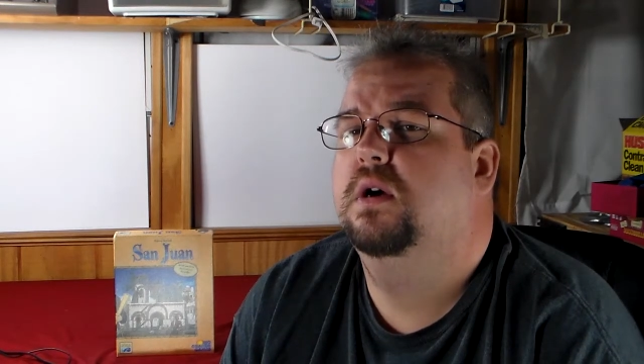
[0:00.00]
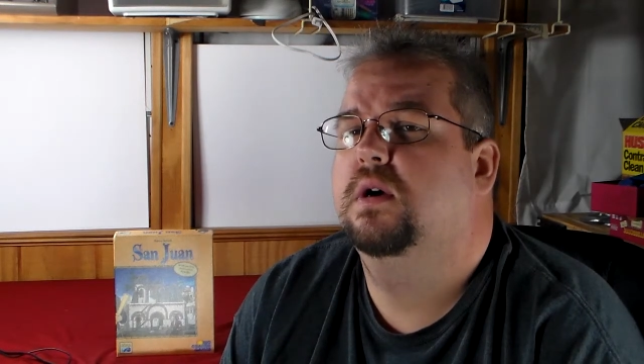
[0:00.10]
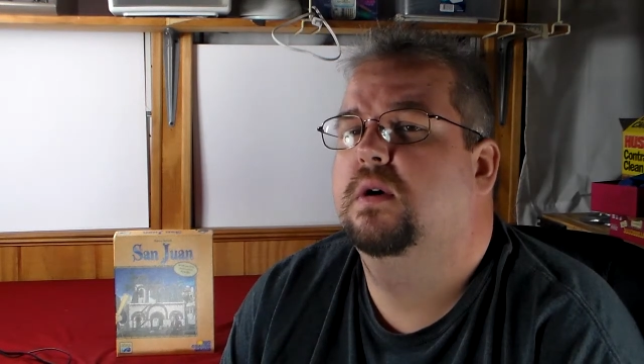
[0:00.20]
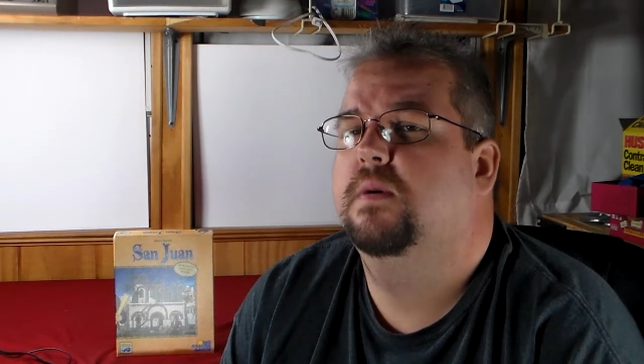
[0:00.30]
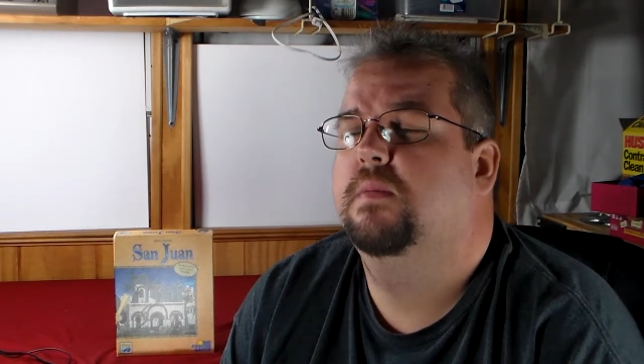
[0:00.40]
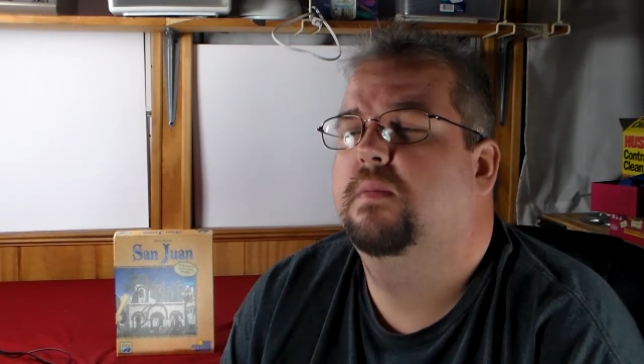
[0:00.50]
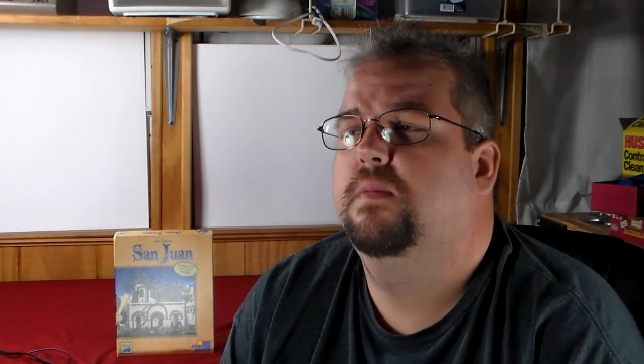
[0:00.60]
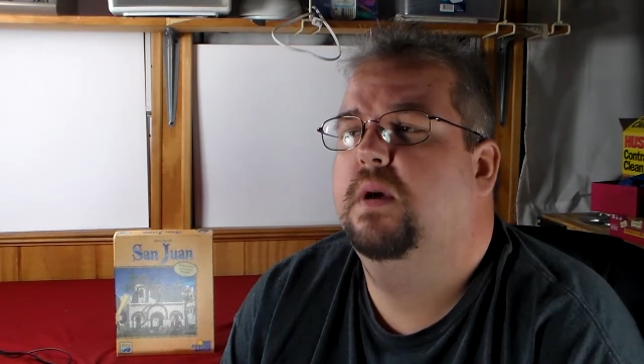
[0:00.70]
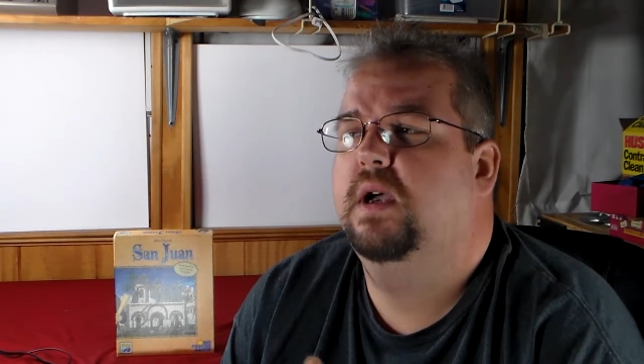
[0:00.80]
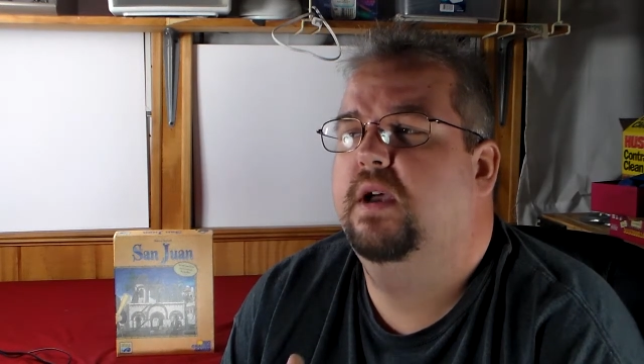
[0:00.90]
Um,
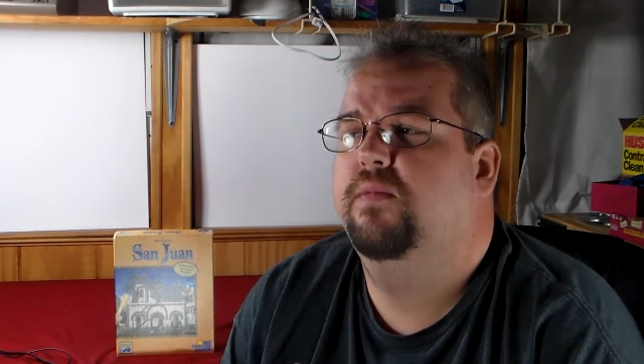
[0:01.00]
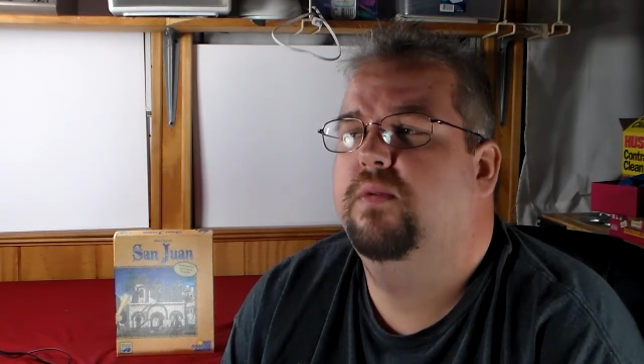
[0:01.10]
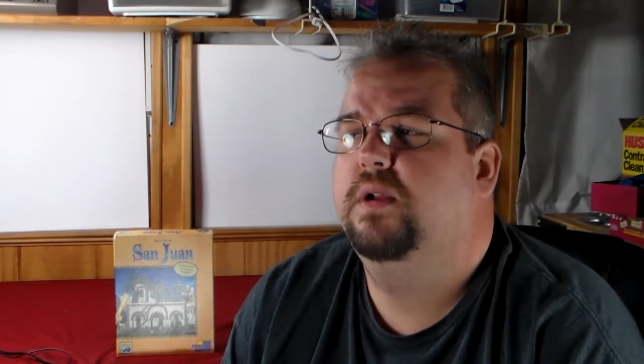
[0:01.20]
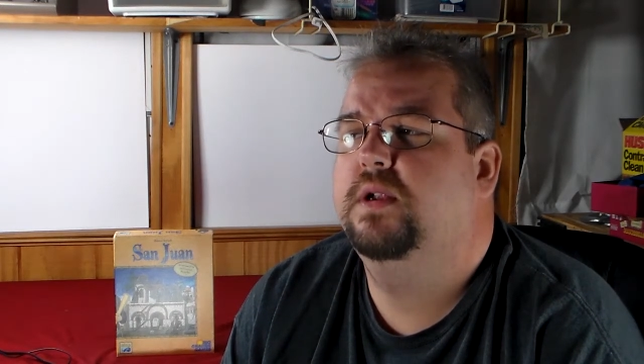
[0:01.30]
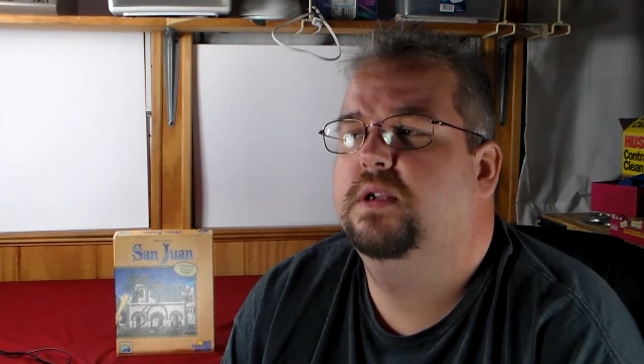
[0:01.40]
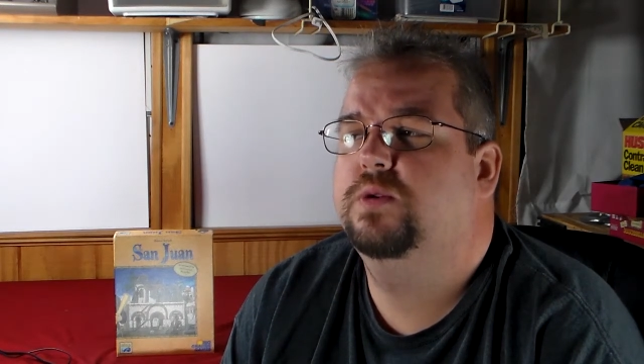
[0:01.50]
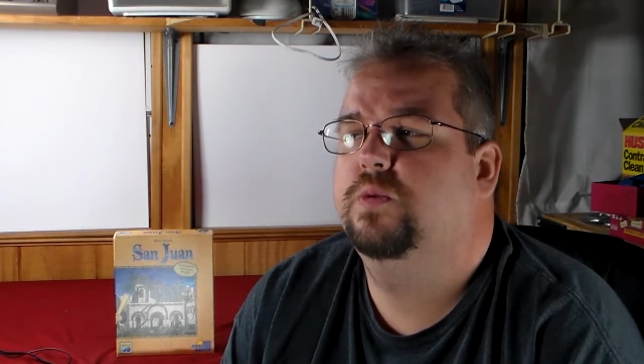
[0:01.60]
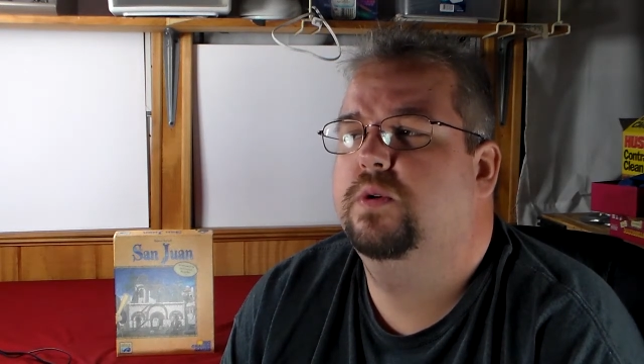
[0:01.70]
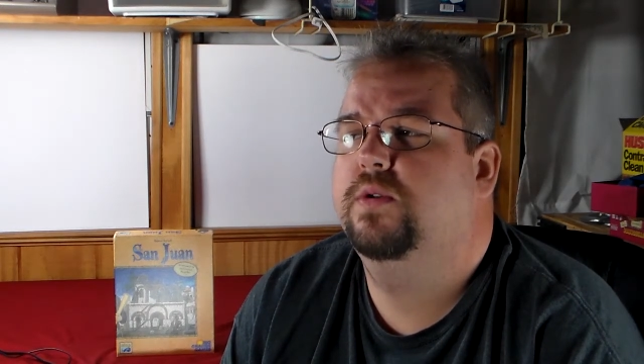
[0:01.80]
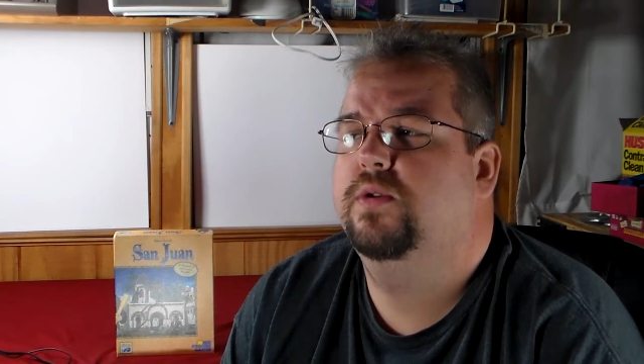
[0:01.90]
I have played
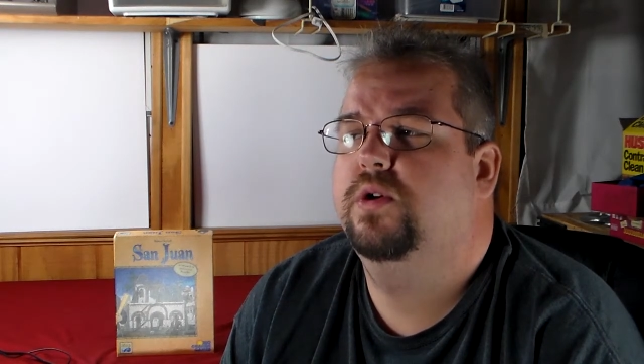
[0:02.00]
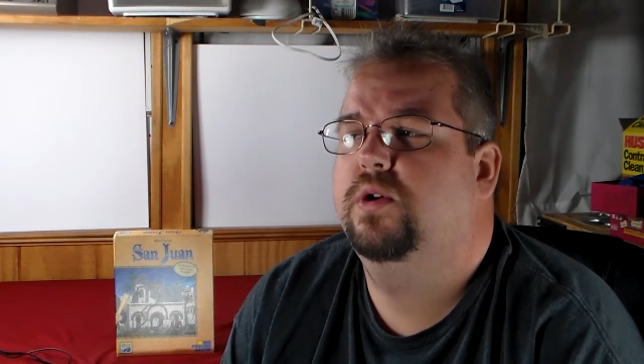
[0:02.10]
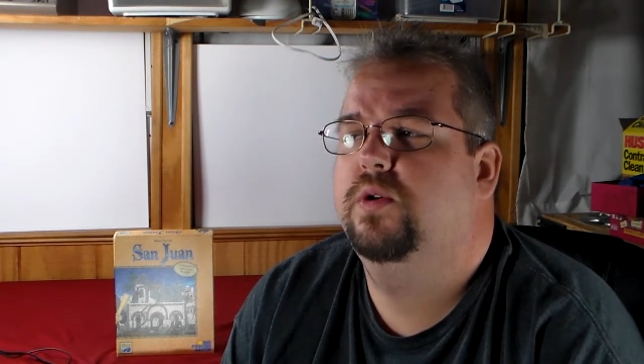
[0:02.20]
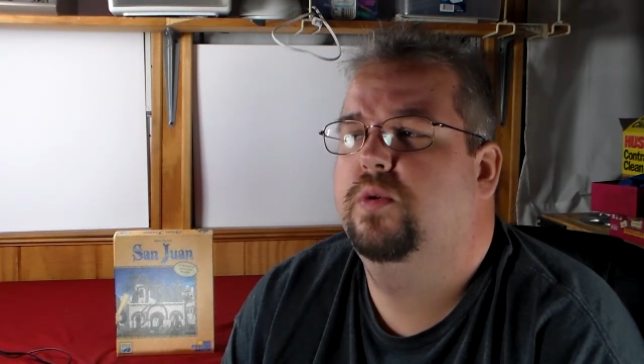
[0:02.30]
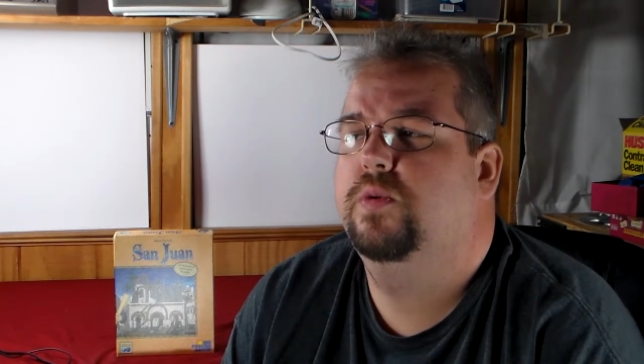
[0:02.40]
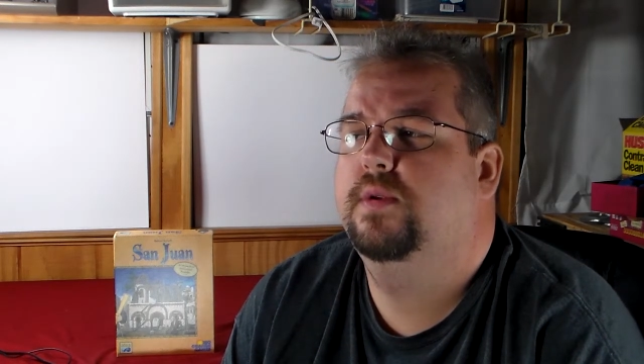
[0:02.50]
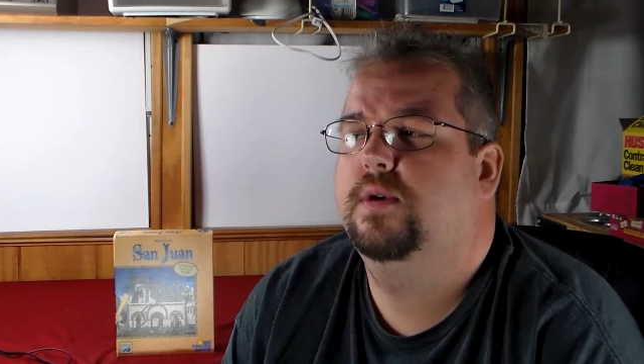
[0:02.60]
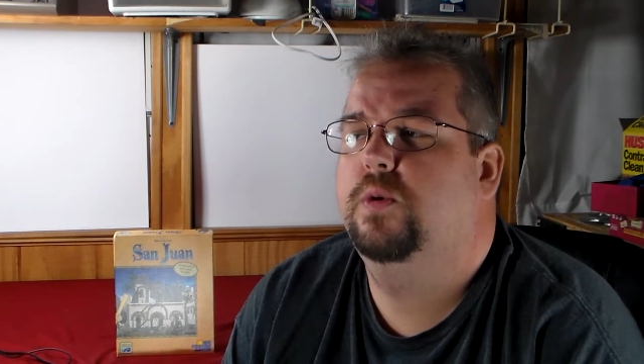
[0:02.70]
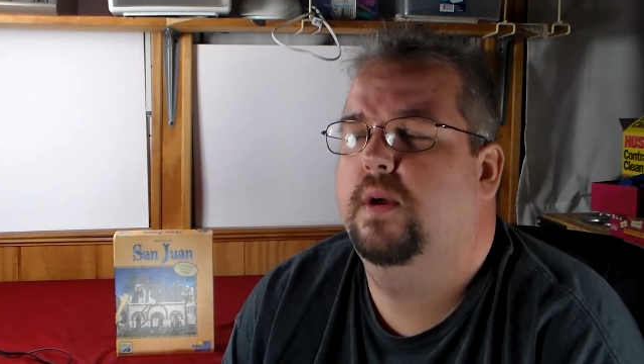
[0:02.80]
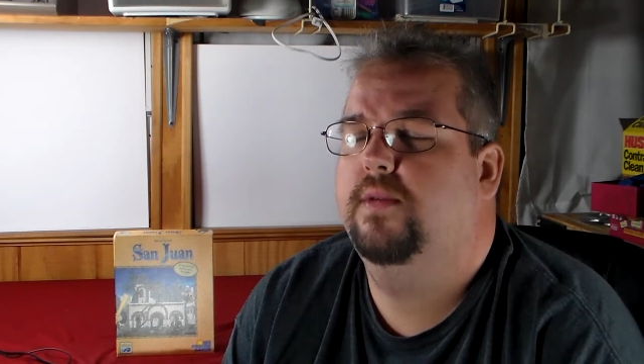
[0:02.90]
this with
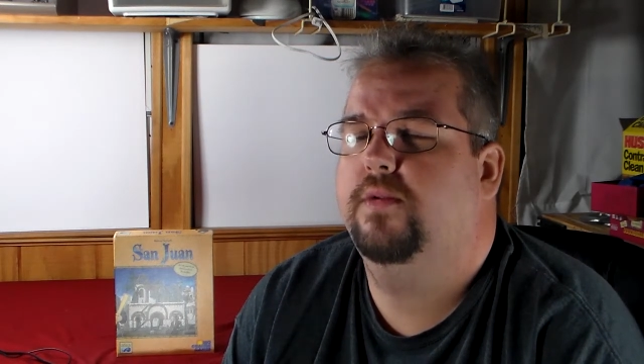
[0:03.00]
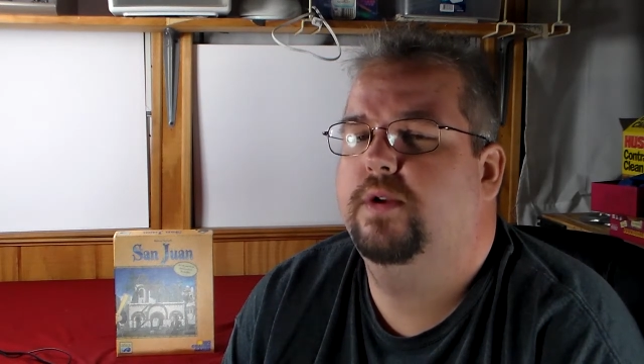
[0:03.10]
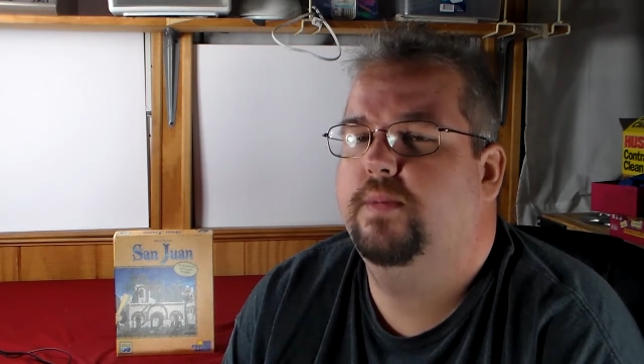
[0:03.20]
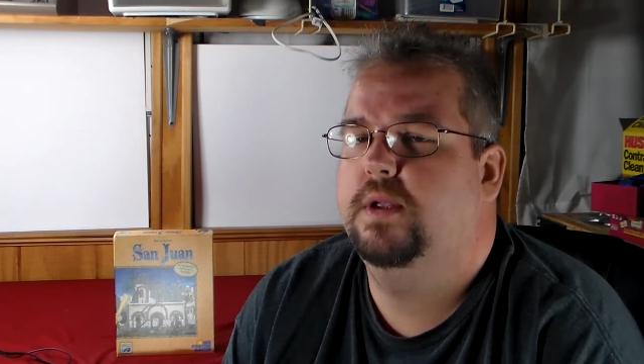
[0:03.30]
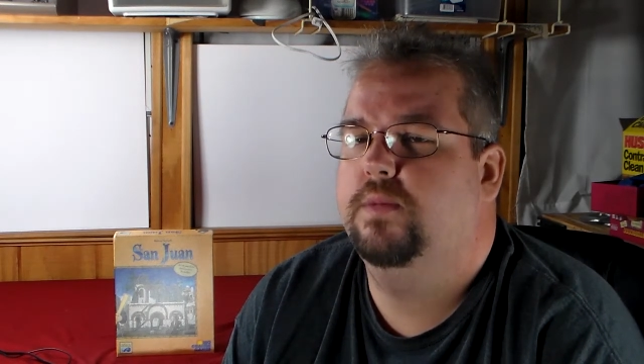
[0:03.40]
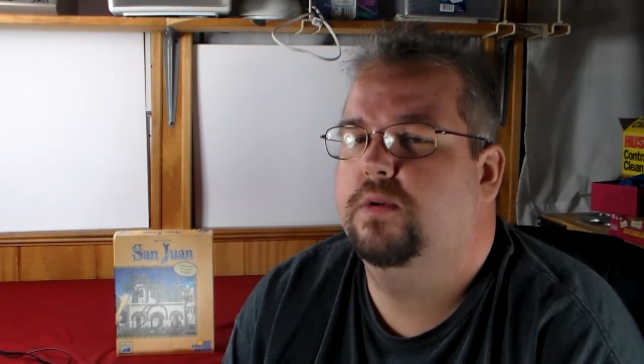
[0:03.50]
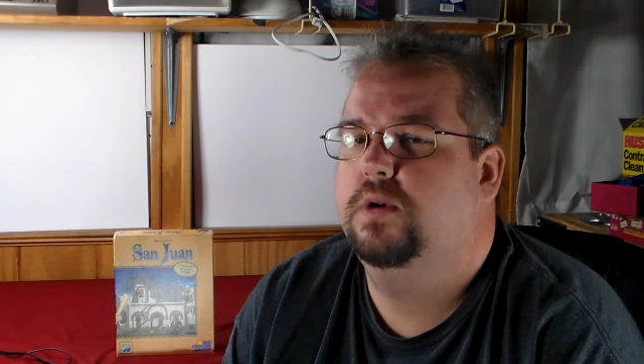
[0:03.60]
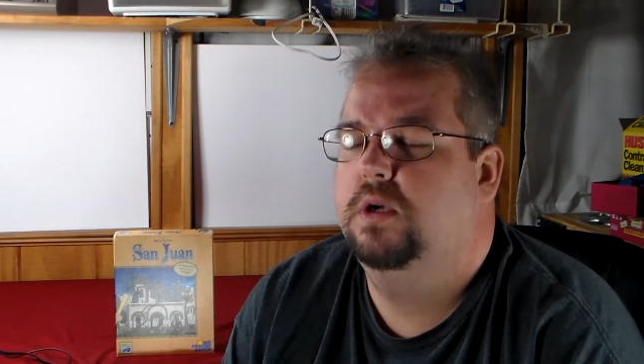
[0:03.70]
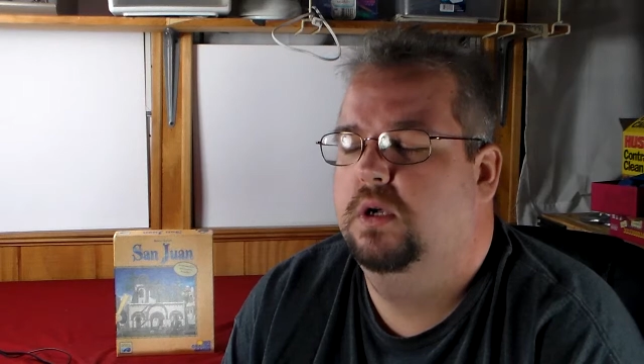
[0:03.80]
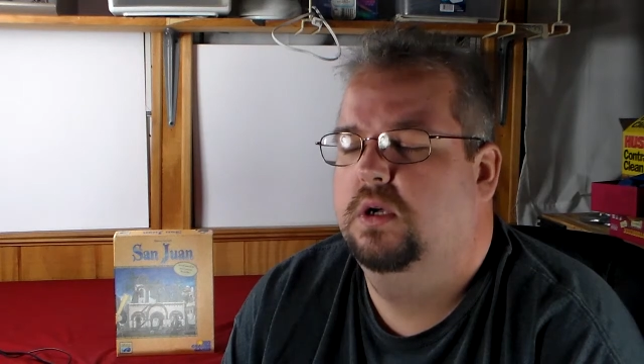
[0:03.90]
two and three
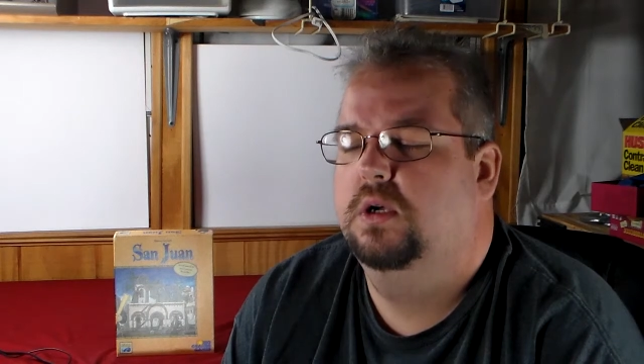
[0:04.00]
people.